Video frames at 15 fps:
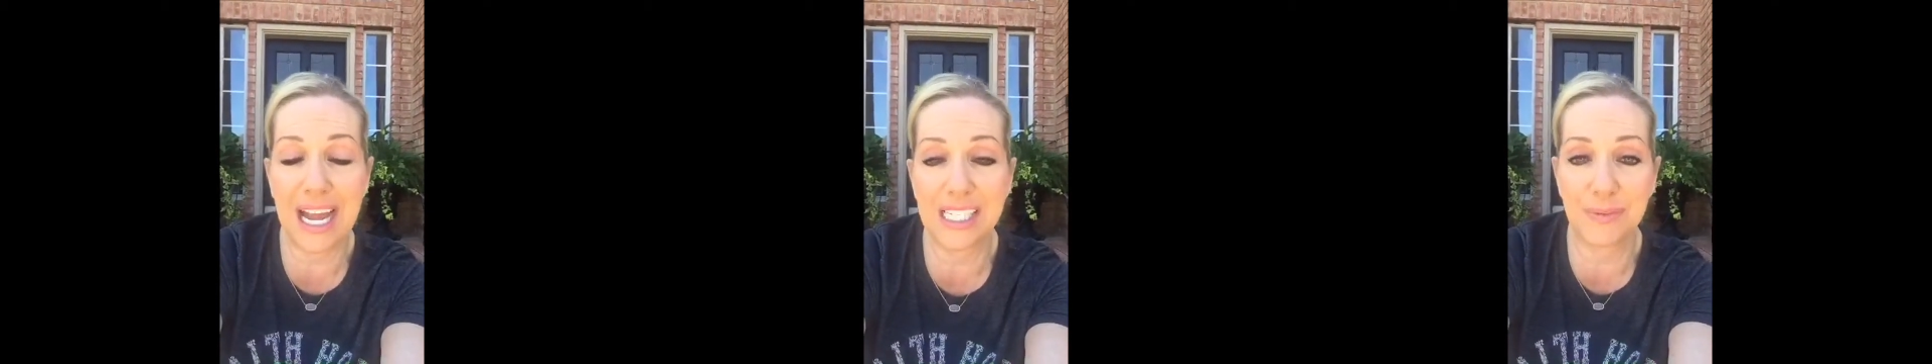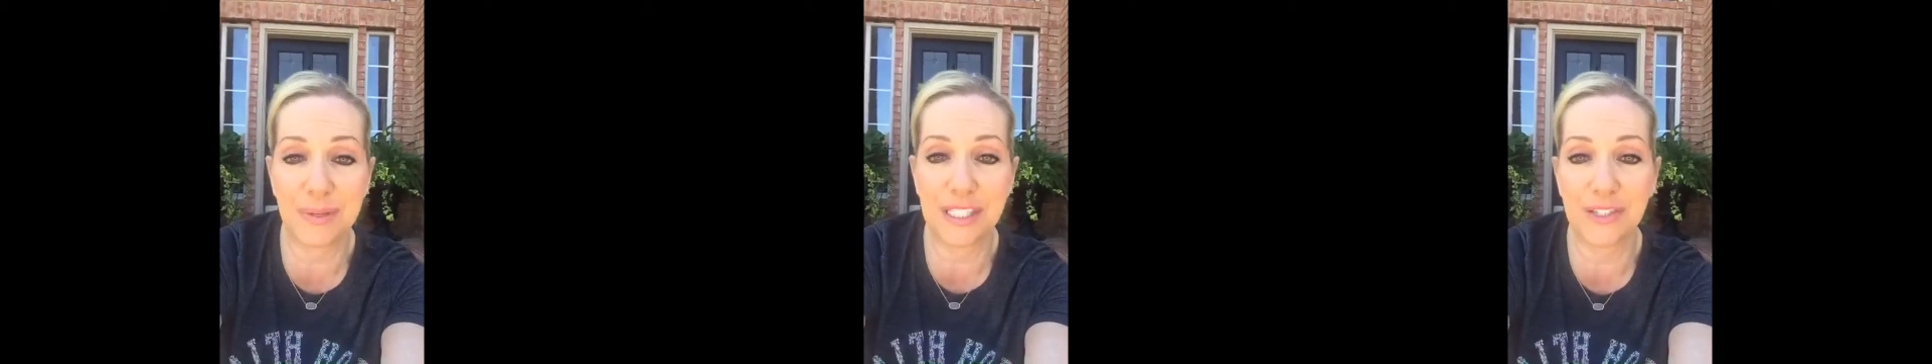
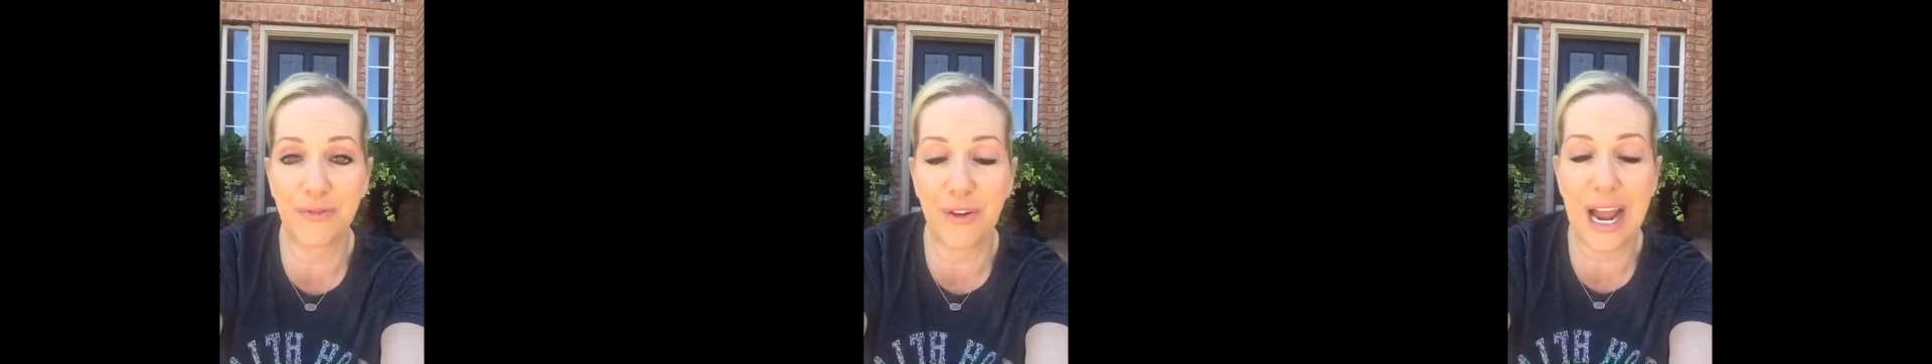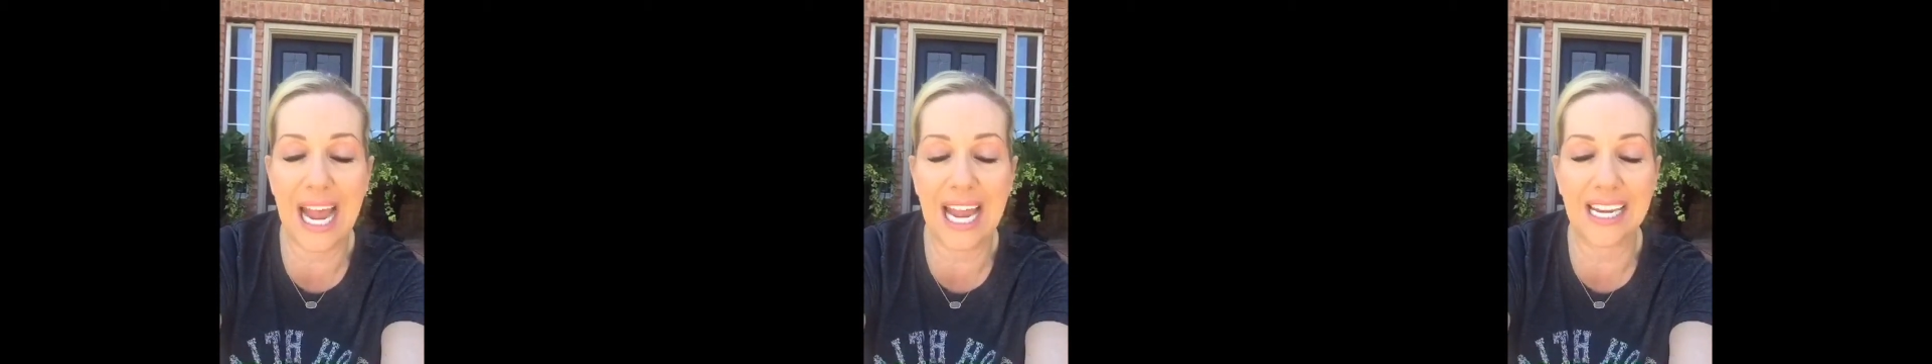husband's
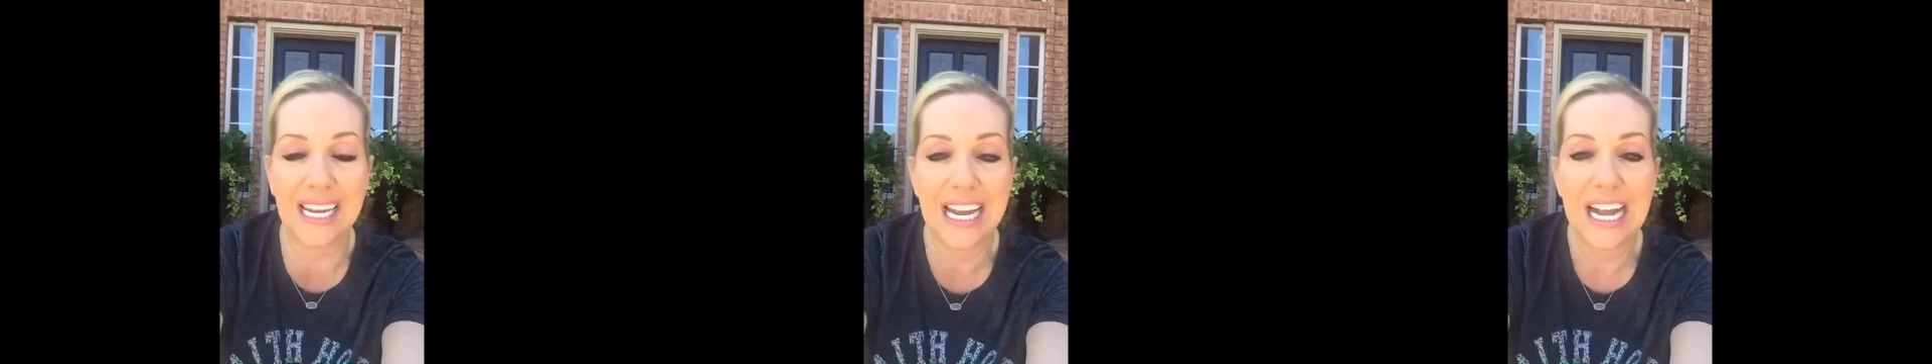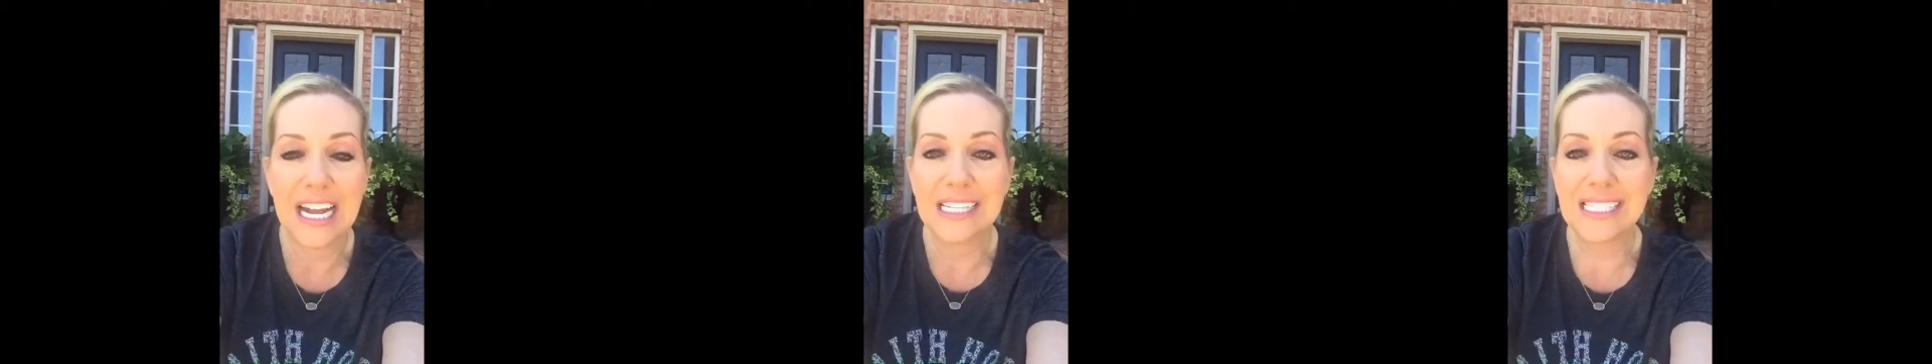friend
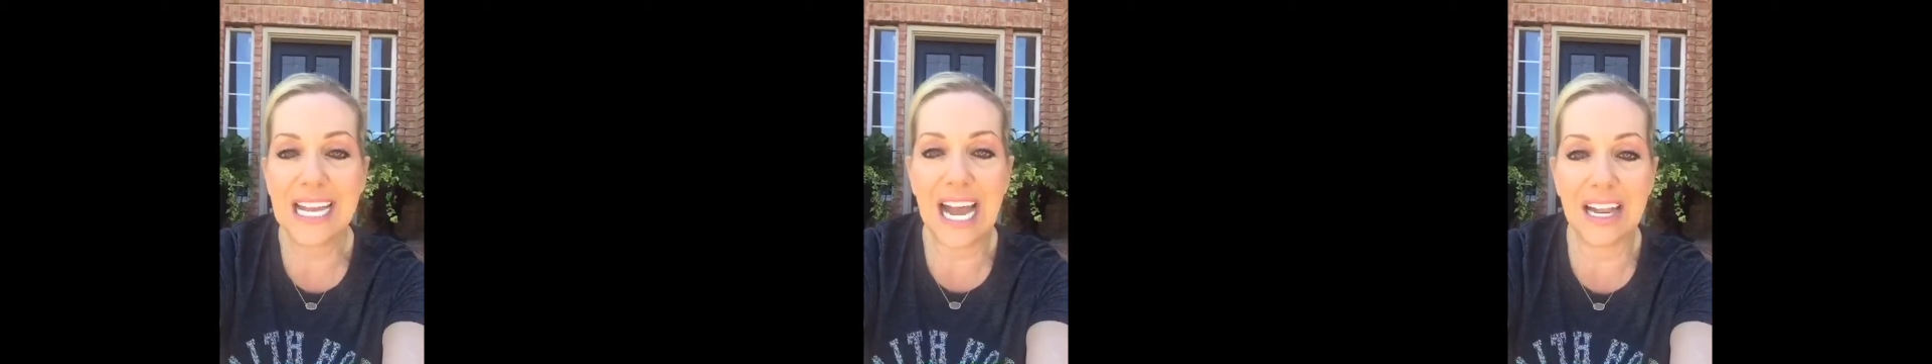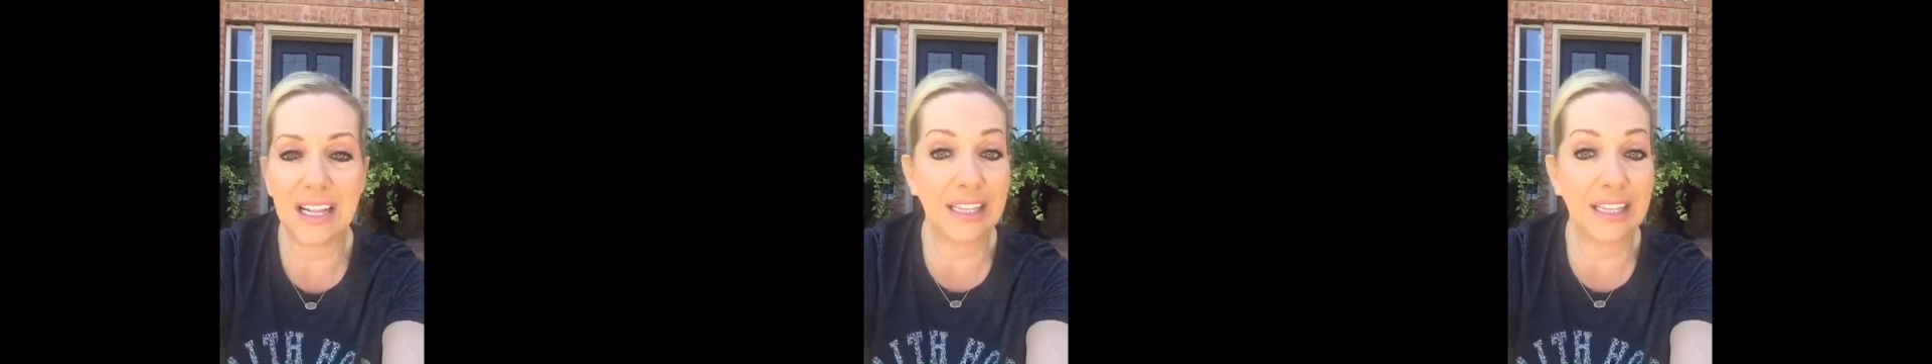said,